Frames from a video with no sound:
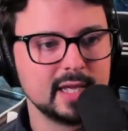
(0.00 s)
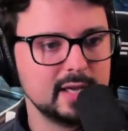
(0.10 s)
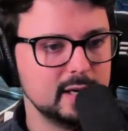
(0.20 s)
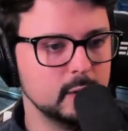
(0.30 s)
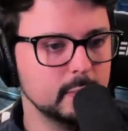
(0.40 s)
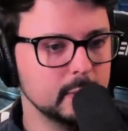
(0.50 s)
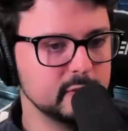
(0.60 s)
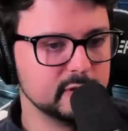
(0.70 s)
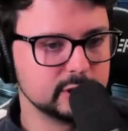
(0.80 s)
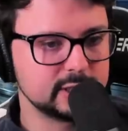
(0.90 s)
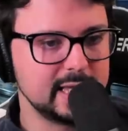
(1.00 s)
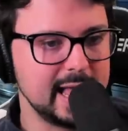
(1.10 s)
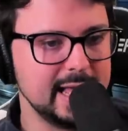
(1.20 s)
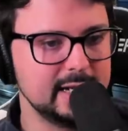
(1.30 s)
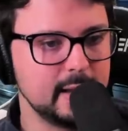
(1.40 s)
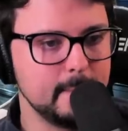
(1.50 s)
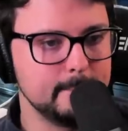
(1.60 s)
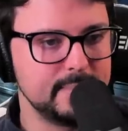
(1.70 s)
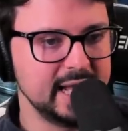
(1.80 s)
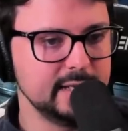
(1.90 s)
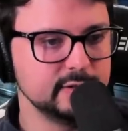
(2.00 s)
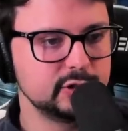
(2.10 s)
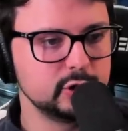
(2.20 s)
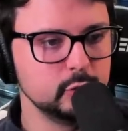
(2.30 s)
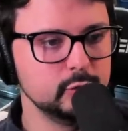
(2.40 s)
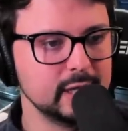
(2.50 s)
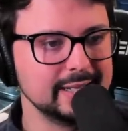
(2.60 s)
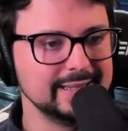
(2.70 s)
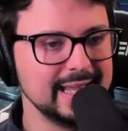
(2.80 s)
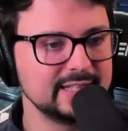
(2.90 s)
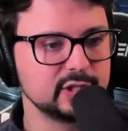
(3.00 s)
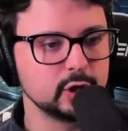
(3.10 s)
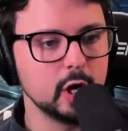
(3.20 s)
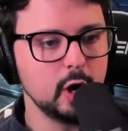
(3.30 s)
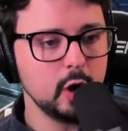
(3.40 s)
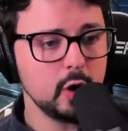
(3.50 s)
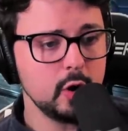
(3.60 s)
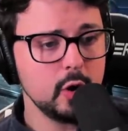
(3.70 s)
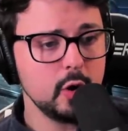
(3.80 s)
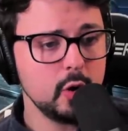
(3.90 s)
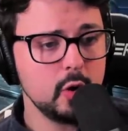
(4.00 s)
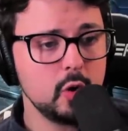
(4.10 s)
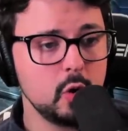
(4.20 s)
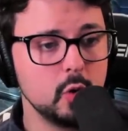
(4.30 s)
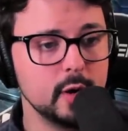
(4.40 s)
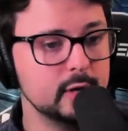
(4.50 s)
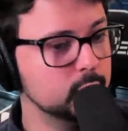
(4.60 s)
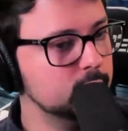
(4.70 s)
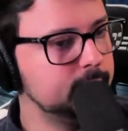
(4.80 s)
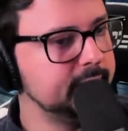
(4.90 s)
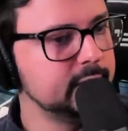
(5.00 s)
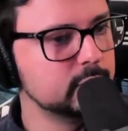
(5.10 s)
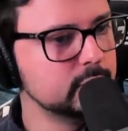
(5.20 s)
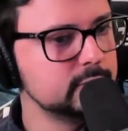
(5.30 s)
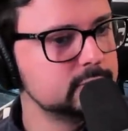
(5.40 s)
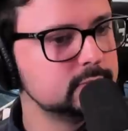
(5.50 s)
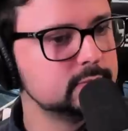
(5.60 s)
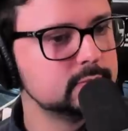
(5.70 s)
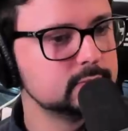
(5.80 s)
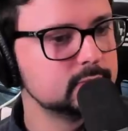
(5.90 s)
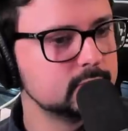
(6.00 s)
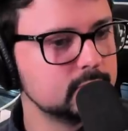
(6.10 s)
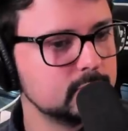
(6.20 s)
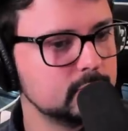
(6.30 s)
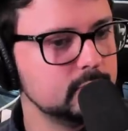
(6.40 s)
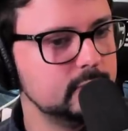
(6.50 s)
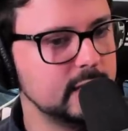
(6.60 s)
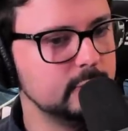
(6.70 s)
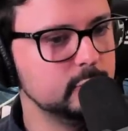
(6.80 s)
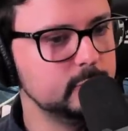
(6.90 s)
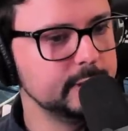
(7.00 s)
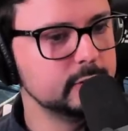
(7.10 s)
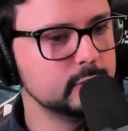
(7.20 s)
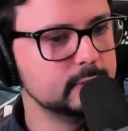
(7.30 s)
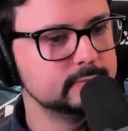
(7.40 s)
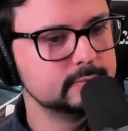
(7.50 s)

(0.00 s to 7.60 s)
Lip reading: Well, Boba vs. Cad Bane soon. Let's go! It would be cool. That would be cool.